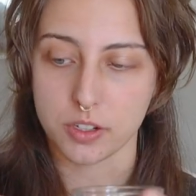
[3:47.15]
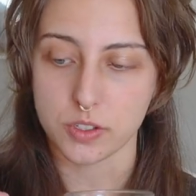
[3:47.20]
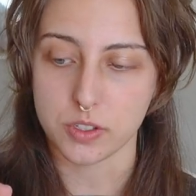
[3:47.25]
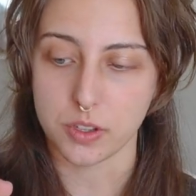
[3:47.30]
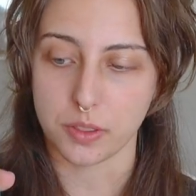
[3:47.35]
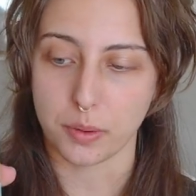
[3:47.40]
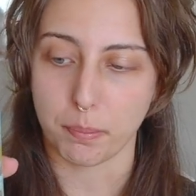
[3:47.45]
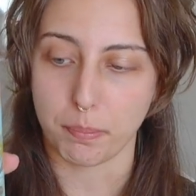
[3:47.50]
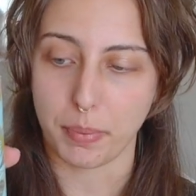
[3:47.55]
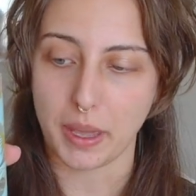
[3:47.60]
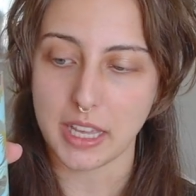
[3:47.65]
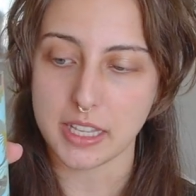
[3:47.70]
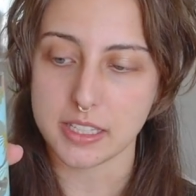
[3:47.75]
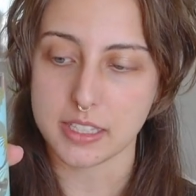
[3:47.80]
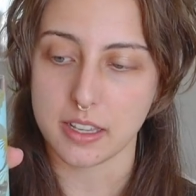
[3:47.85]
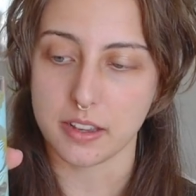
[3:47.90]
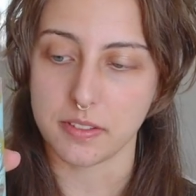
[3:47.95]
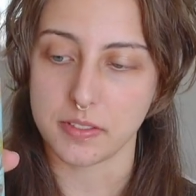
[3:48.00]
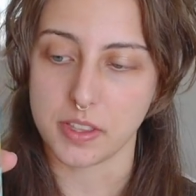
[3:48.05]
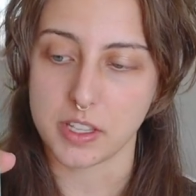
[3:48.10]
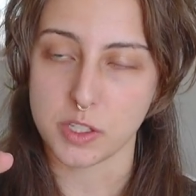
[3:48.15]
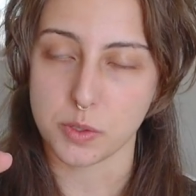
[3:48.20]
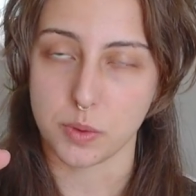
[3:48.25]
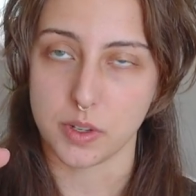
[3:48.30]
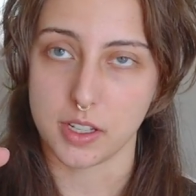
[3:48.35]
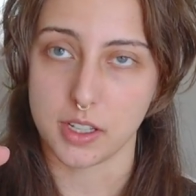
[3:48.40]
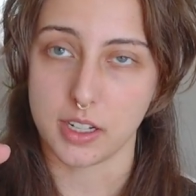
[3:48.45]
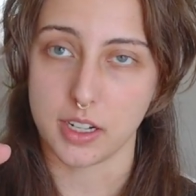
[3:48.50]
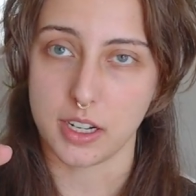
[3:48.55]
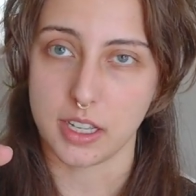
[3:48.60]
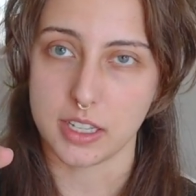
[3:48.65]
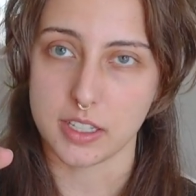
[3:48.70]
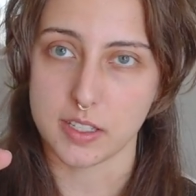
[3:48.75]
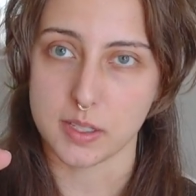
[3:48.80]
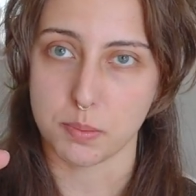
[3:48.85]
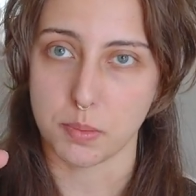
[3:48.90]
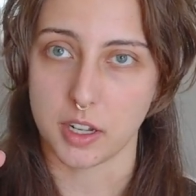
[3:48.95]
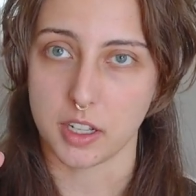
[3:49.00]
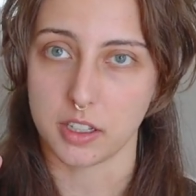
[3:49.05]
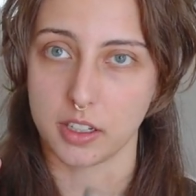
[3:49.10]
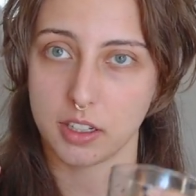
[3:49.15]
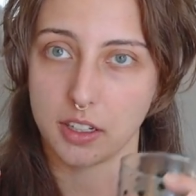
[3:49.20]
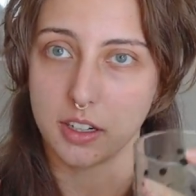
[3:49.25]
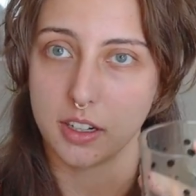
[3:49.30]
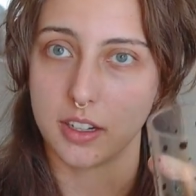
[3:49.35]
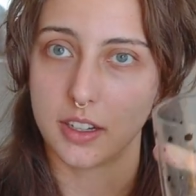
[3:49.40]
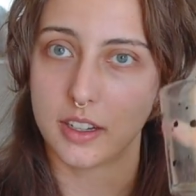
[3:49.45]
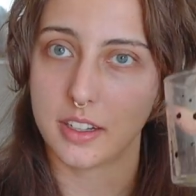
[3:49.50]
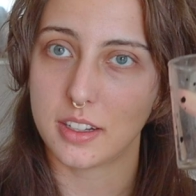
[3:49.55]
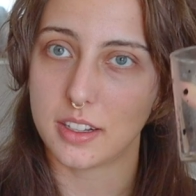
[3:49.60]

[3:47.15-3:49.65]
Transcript: So the base of this one is smaller,